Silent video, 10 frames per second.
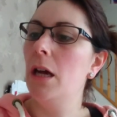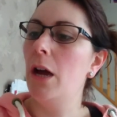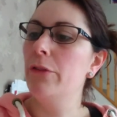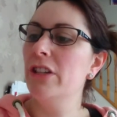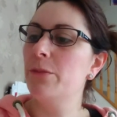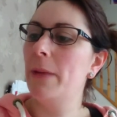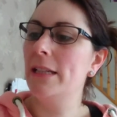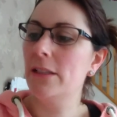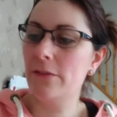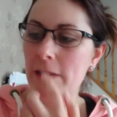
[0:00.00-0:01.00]
a rich
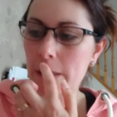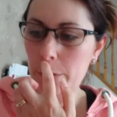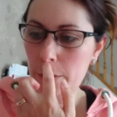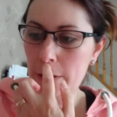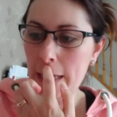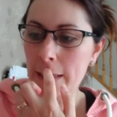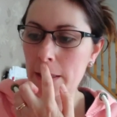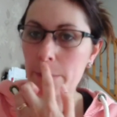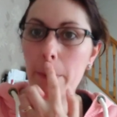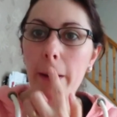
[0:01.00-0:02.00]
blend of citrus and
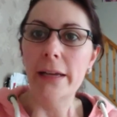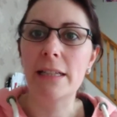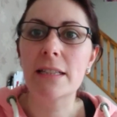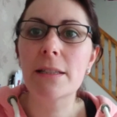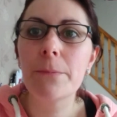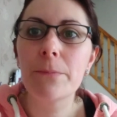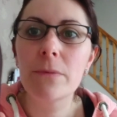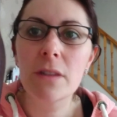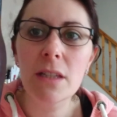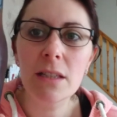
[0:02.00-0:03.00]
spice.
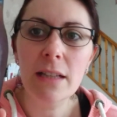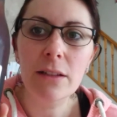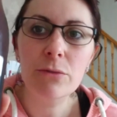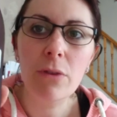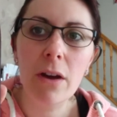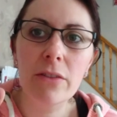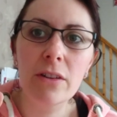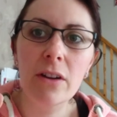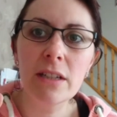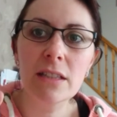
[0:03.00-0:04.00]
So this sounds rather
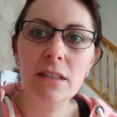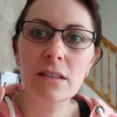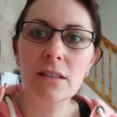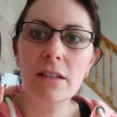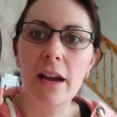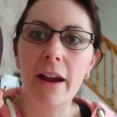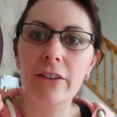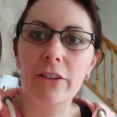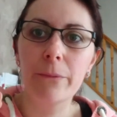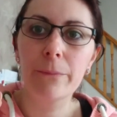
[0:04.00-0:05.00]
nice, doesn't
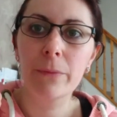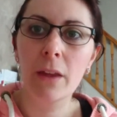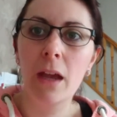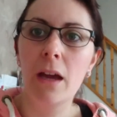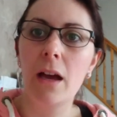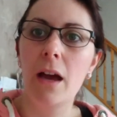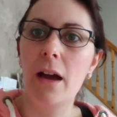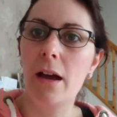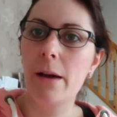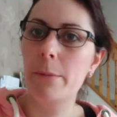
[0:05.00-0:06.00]
it?
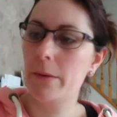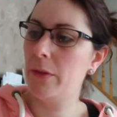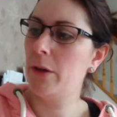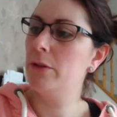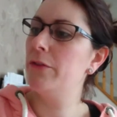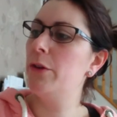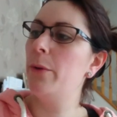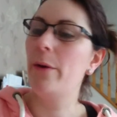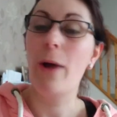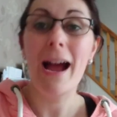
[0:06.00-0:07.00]
Those of you
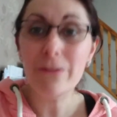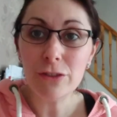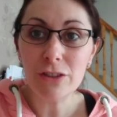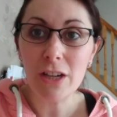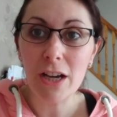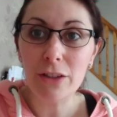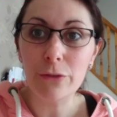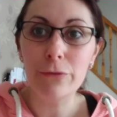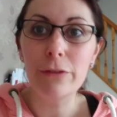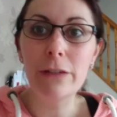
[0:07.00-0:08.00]
who haven't heard
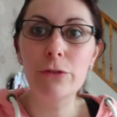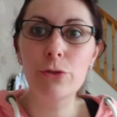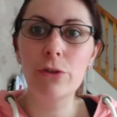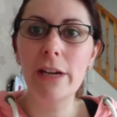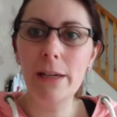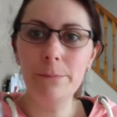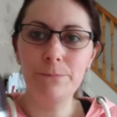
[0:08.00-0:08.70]
of Fever Tree,